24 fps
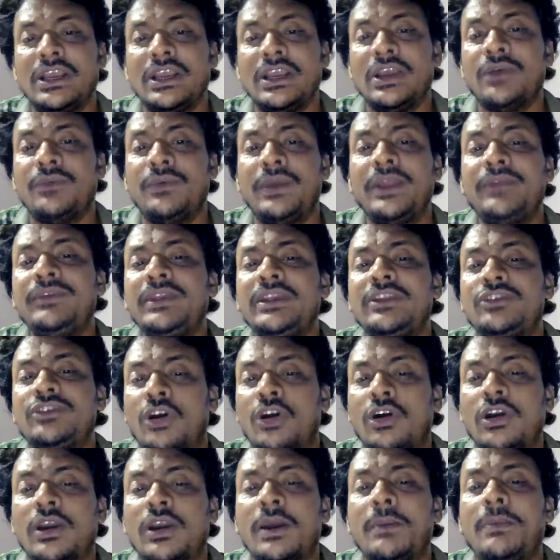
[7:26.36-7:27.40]
When we
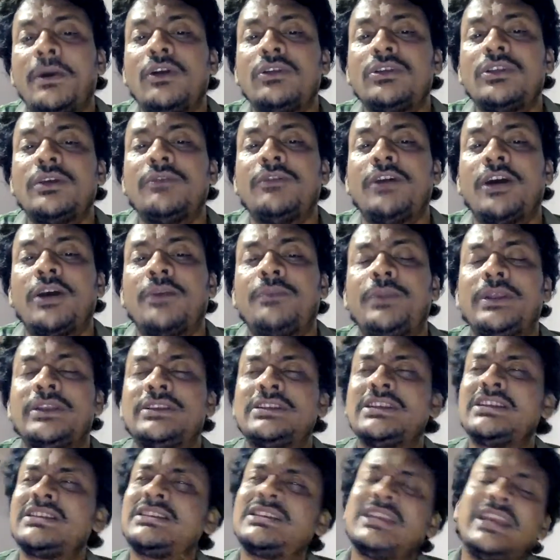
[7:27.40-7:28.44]
talk about the verb
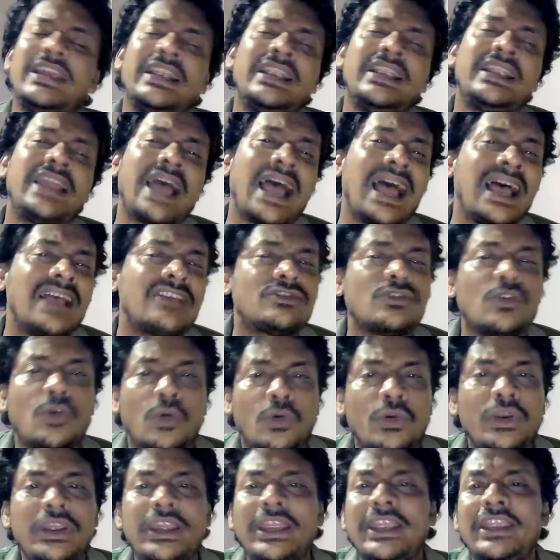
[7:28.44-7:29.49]
phrases, it has
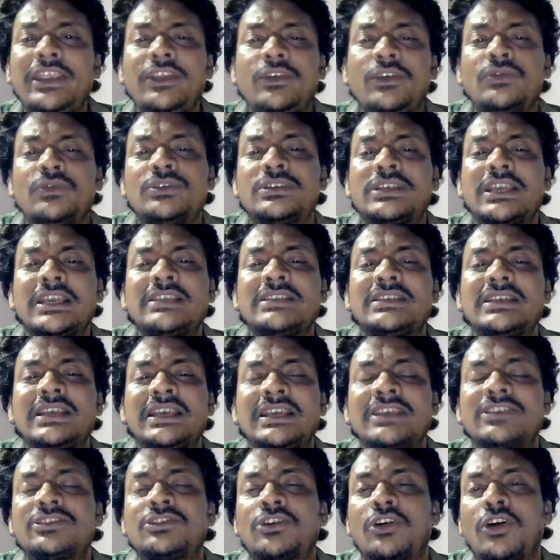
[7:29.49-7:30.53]
only uses
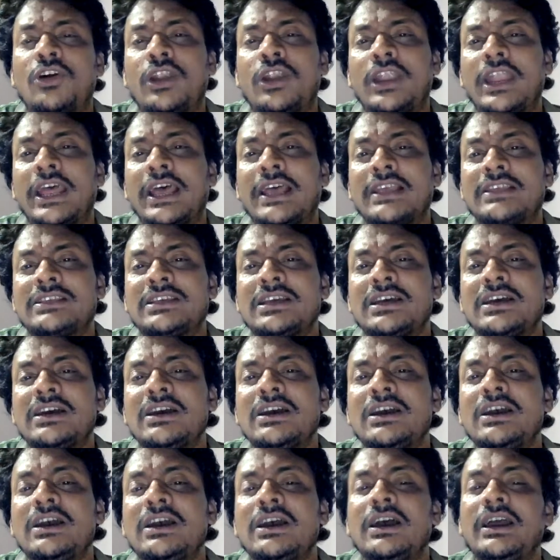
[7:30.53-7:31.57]
is called as a,
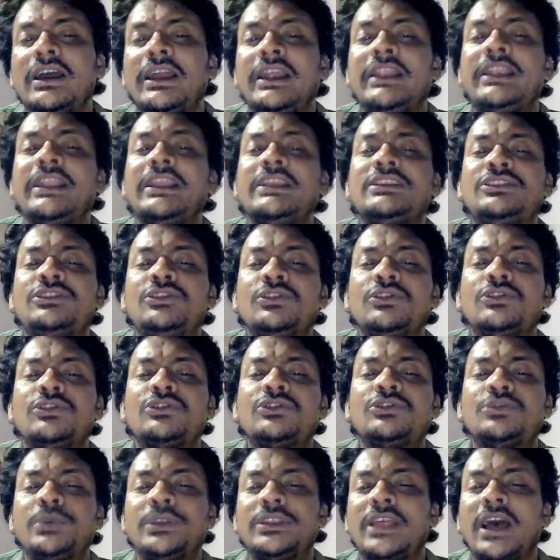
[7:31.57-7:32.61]
it is
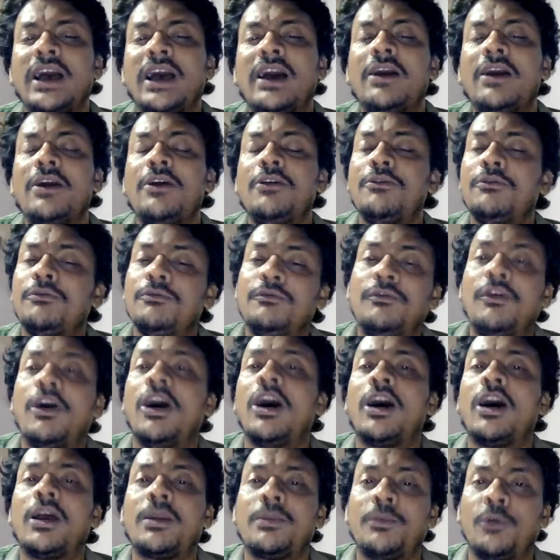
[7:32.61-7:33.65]
used with the
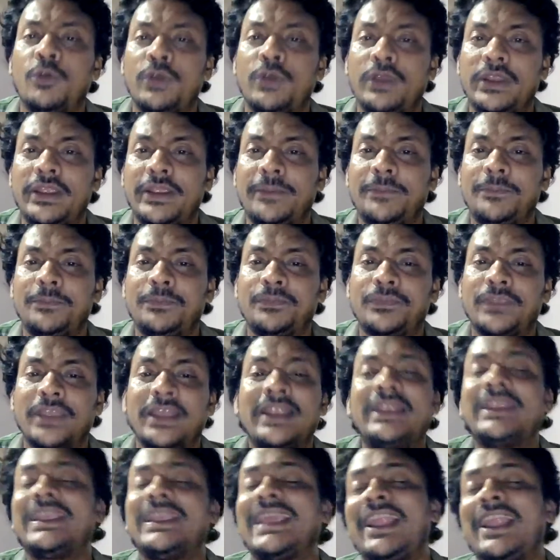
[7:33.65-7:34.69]
verb only.
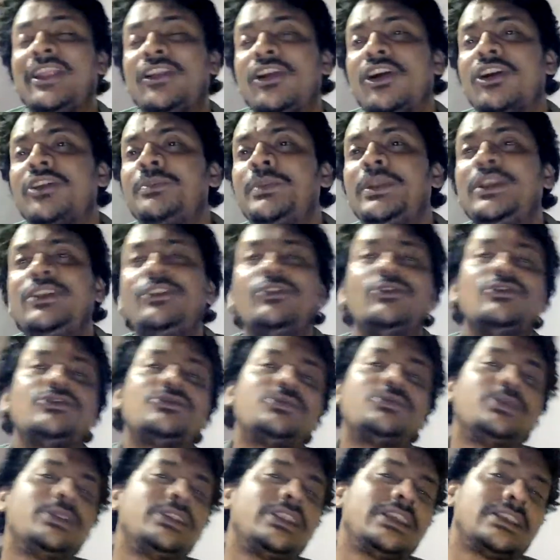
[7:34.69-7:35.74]
It cannot be
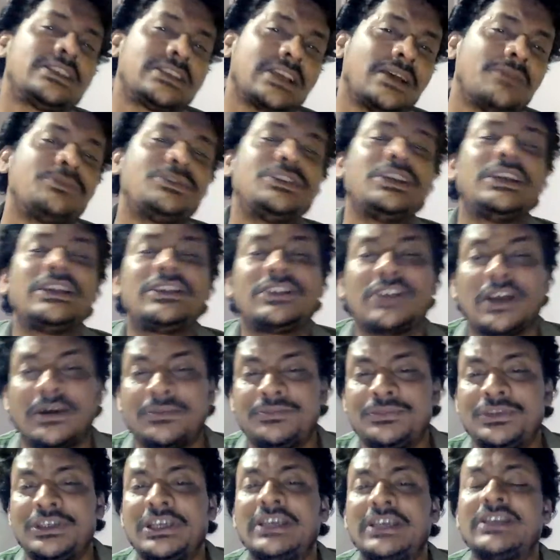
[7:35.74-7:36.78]
used with the subject,
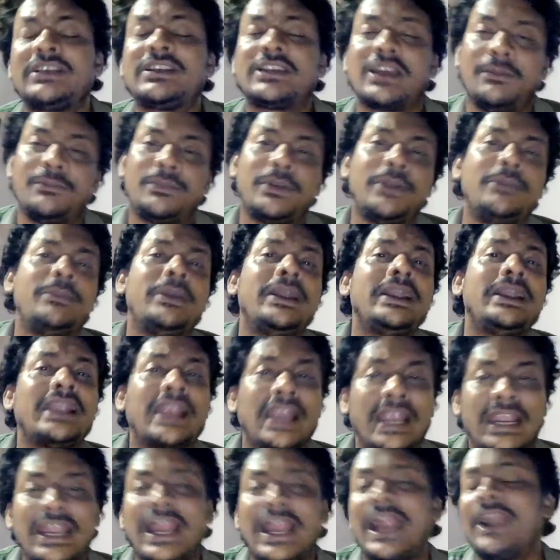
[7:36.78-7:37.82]
object, complement,
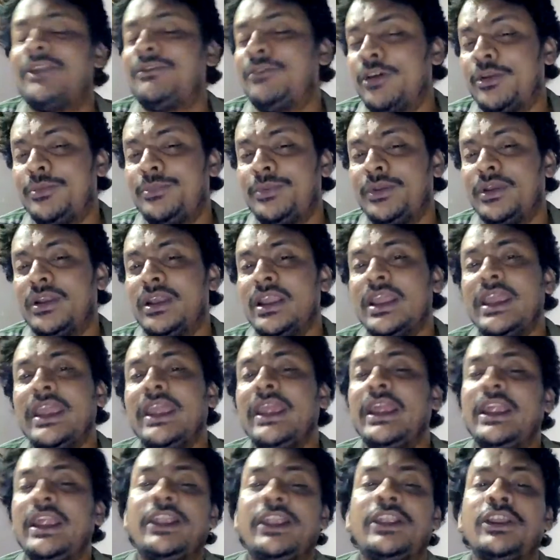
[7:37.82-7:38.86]
and adverbial.
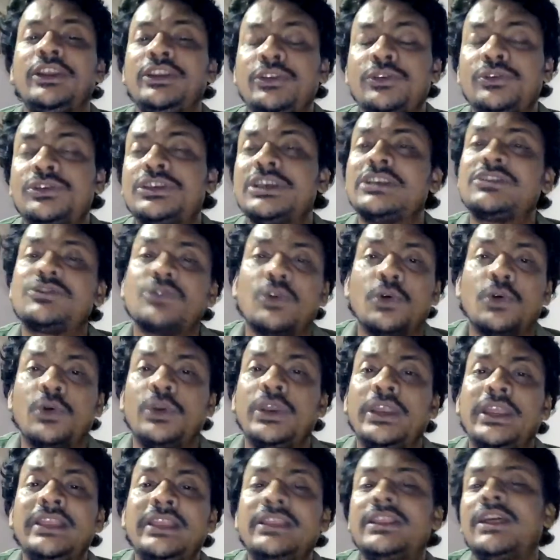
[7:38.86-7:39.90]
It uses
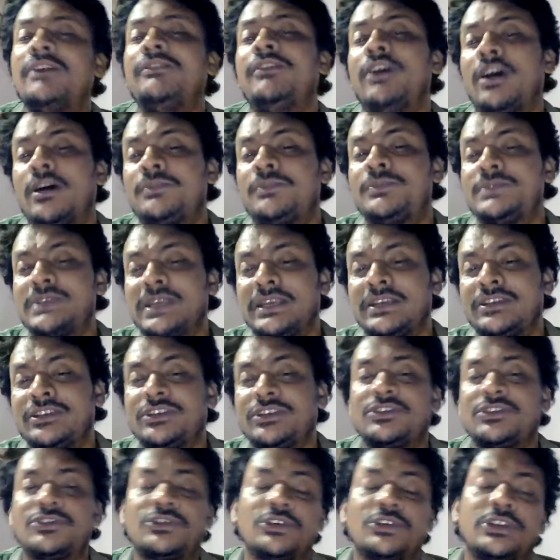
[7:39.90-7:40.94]
only in the verb
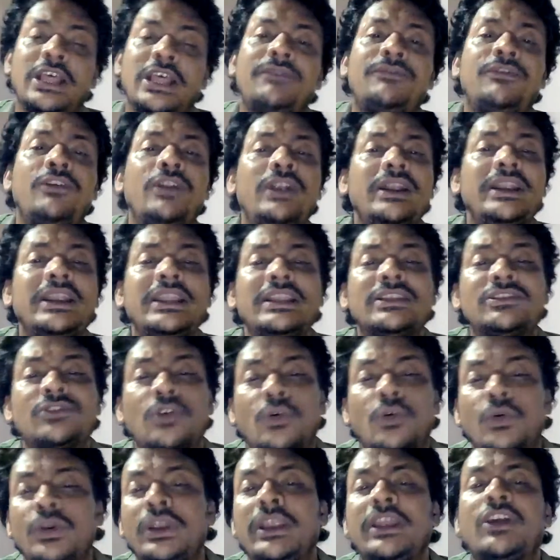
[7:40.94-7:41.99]
section. So therefore, it is
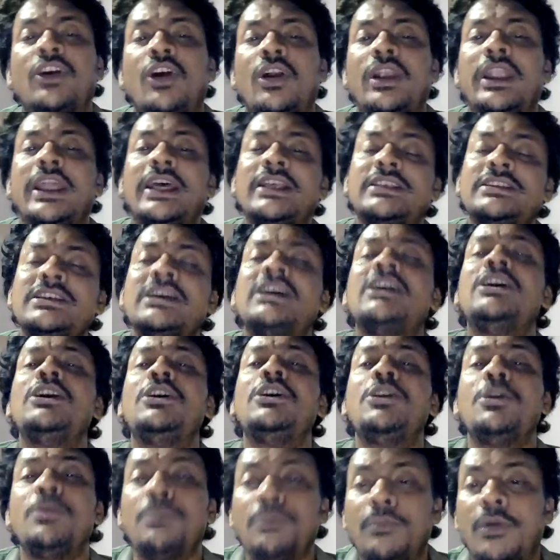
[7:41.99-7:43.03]
only called as a
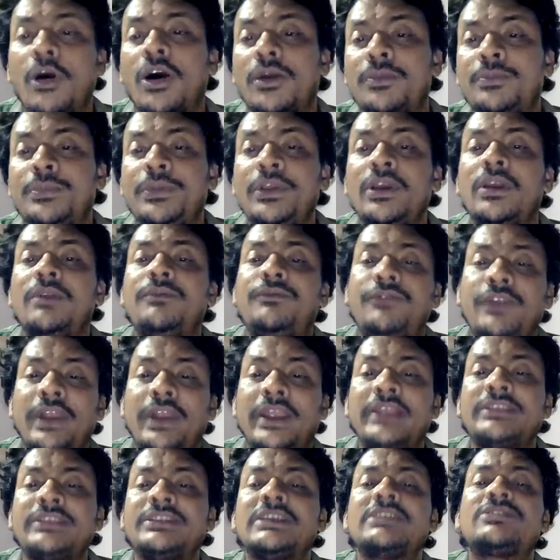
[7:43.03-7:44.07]
verbial
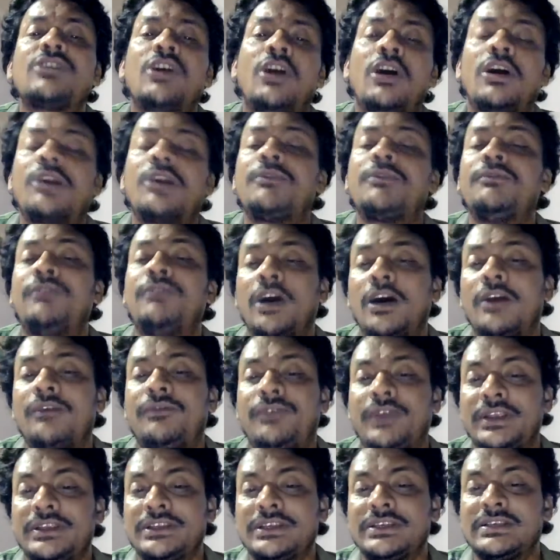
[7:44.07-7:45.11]
phrases or verb
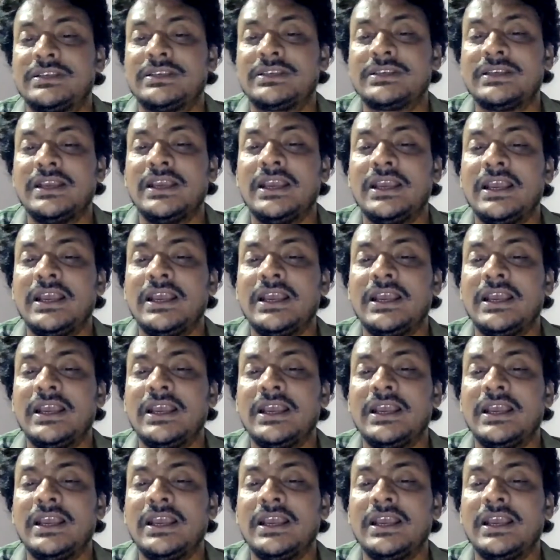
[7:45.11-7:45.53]
phrases.